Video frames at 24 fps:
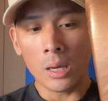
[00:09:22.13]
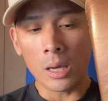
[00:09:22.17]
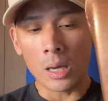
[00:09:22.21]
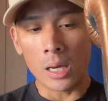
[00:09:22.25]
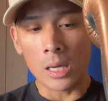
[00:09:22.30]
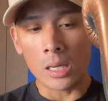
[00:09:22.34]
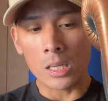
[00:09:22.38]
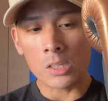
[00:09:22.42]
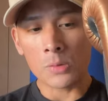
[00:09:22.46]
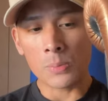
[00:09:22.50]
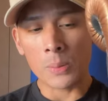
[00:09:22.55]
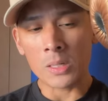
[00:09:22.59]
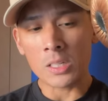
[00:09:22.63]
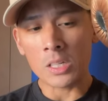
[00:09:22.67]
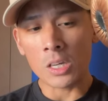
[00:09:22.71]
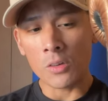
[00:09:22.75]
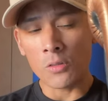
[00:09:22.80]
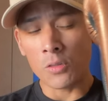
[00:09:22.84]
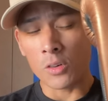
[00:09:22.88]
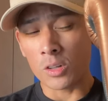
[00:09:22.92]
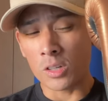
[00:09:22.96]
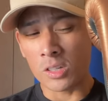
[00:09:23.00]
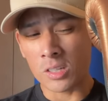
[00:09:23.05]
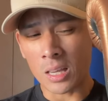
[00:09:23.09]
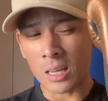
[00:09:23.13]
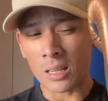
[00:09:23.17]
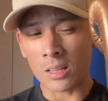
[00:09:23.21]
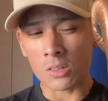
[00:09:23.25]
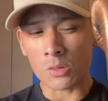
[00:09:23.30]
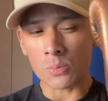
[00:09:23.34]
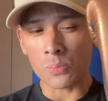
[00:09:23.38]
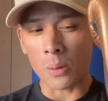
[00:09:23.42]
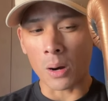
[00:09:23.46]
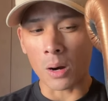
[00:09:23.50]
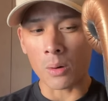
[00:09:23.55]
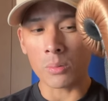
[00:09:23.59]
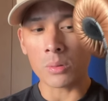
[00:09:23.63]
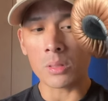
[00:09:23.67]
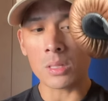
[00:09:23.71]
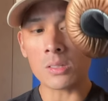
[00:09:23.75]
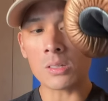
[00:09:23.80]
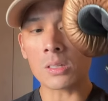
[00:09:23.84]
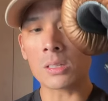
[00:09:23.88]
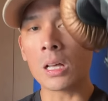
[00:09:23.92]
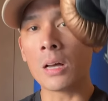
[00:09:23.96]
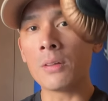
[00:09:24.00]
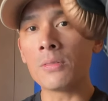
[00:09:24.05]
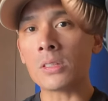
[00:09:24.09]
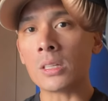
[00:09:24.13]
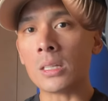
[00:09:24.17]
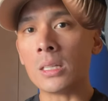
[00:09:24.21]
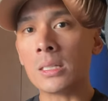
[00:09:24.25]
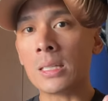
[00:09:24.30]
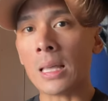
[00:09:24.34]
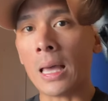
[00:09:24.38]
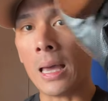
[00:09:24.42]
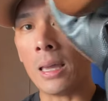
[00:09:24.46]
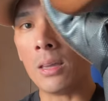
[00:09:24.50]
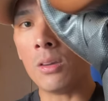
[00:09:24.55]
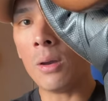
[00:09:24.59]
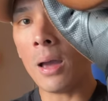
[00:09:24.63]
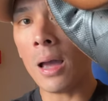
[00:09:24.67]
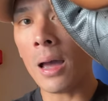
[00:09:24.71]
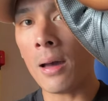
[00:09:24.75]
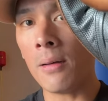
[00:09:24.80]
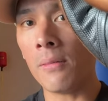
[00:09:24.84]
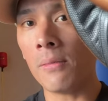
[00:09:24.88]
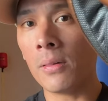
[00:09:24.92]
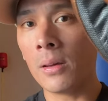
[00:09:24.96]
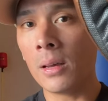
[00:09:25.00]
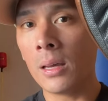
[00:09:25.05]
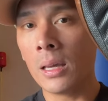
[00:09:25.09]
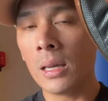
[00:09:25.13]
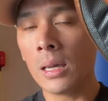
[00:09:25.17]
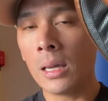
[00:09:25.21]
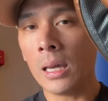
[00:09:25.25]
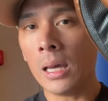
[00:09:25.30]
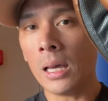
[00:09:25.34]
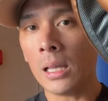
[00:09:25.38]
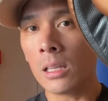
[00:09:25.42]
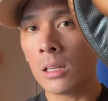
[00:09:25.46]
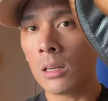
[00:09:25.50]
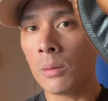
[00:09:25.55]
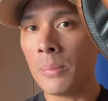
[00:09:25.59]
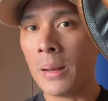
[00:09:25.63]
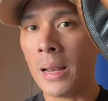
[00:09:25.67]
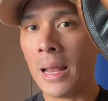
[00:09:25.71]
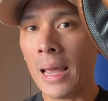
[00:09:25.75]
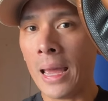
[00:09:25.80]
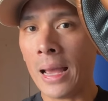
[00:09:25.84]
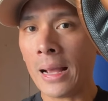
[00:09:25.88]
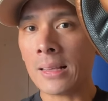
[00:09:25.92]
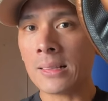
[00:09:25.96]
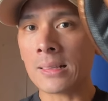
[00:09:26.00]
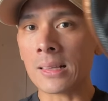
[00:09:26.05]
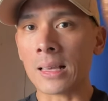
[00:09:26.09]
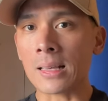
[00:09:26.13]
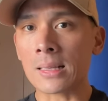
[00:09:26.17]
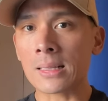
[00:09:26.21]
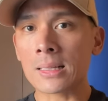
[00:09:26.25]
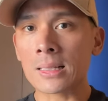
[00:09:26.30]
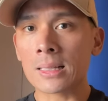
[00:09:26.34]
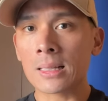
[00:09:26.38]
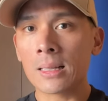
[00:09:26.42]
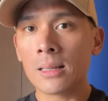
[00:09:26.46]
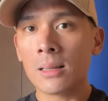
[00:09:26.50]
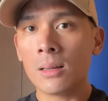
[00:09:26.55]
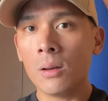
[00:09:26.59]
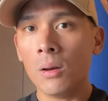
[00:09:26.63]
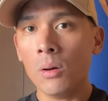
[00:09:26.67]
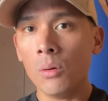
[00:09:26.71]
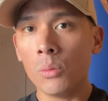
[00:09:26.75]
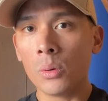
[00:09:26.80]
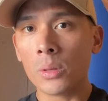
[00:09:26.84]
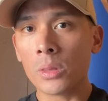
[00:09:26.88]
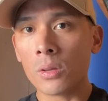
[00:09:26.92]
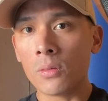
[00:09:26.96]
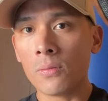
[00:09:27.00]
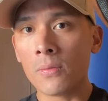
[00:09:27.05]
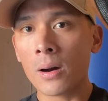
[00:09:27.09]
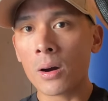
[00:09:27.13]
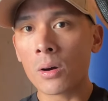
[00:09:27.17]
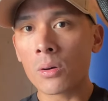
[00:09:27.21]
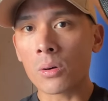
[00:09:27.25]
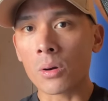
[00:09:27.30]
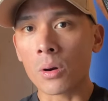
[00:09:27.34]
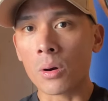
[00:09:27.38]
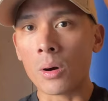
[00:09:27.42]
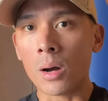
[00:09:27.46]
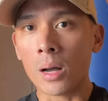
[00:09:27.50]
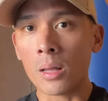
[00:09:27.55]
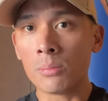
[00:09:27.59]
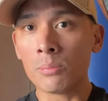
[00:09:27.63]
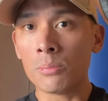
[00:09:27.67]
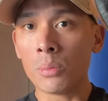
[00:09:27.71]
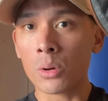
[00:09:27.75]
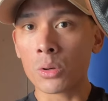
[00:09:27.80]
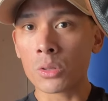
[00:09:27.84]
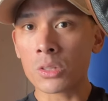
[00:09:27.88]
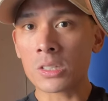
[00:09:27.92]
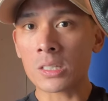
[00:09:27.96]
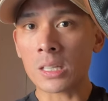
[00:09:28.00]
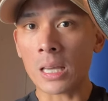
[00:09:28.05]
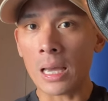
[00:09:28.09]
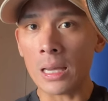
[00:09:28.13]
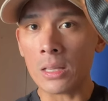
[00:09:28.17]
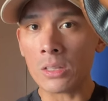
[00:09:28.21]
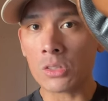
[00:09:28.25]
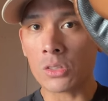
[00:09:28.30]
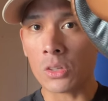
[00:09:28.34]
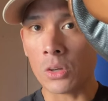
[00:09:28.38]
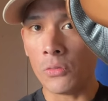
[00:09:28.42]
especially if you decide to spar with these gloves, is that you have a little bit of excess with the Velcro on both sides.